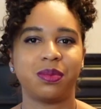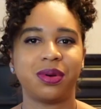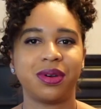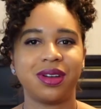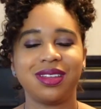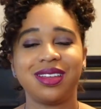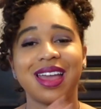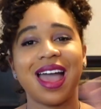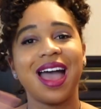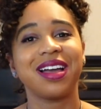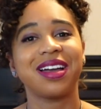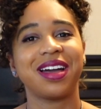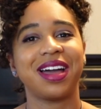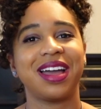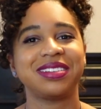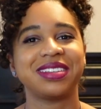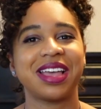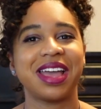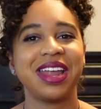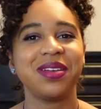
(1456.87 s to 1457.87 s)
But yeah,
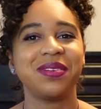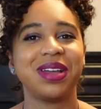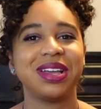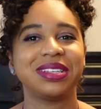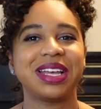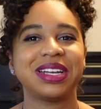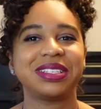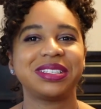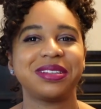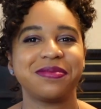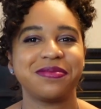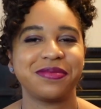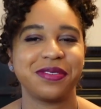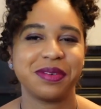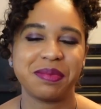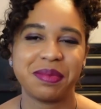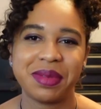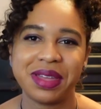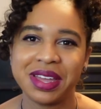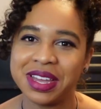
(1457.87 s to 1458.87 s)
guys, anyways, that's it for
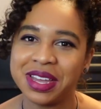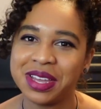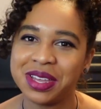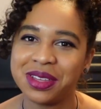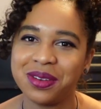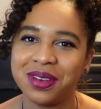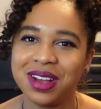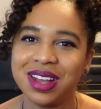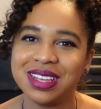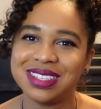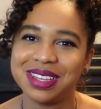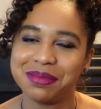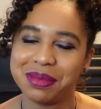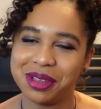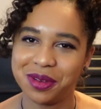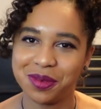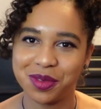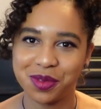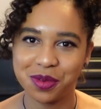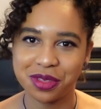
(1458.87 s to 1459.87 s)
me. You guys let me
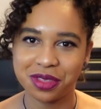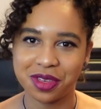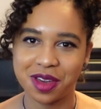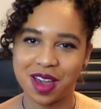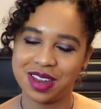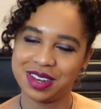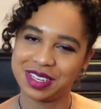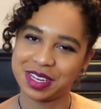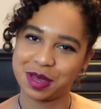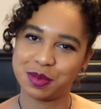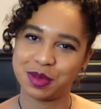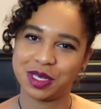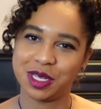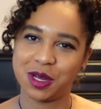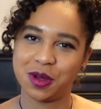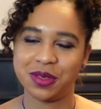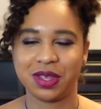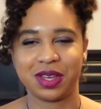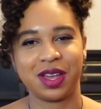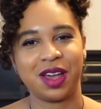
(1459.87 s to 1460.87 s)
know what you thought down
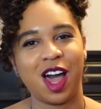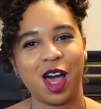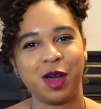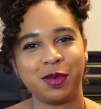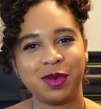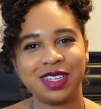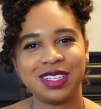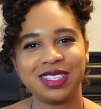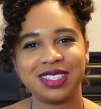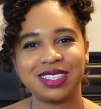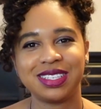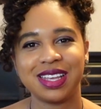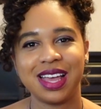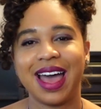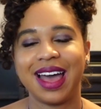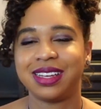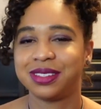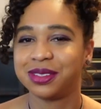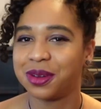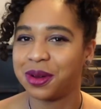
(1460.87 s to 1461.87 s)
below in the comments
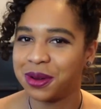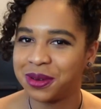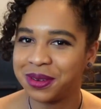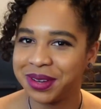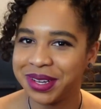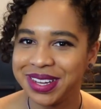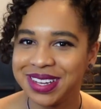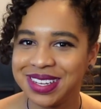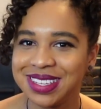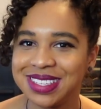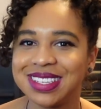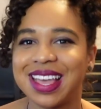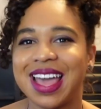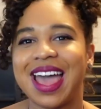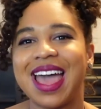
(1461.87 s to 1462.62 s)
as always.